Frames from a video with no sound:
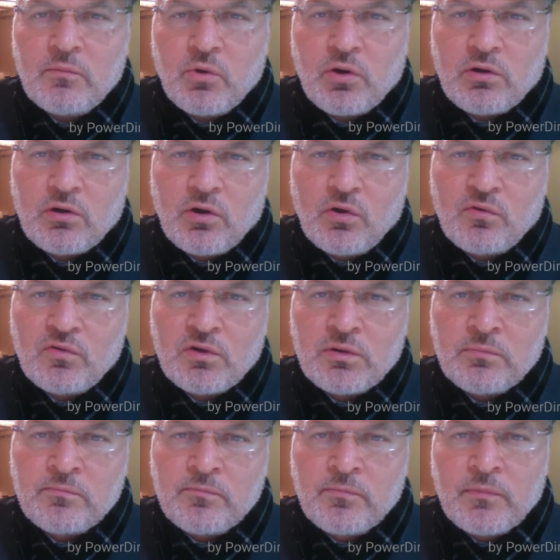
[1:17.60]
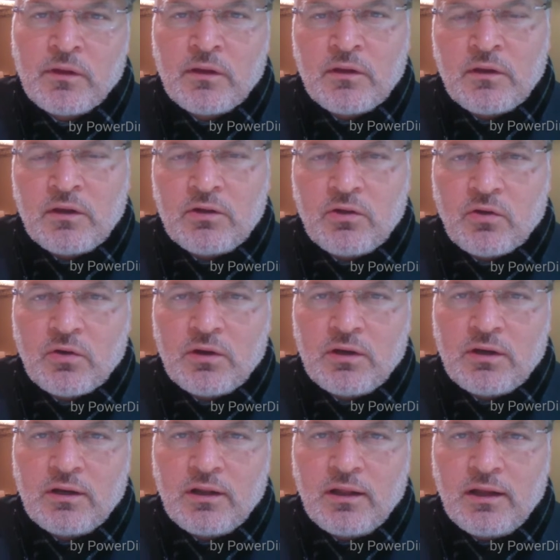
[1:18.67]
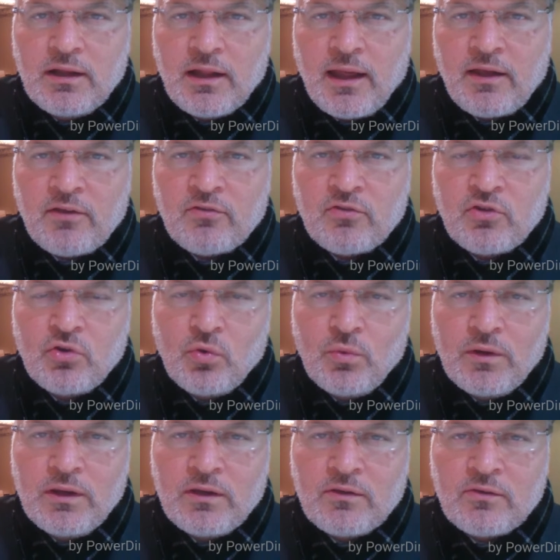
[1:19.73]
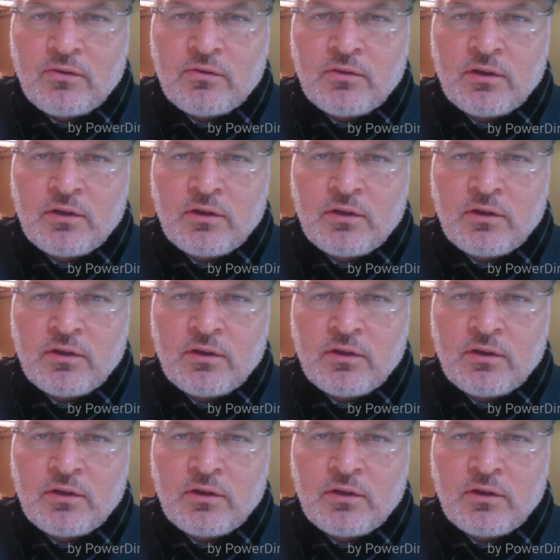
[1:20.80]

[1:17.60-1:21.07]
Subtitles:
Moreover, during the last 2 weeks,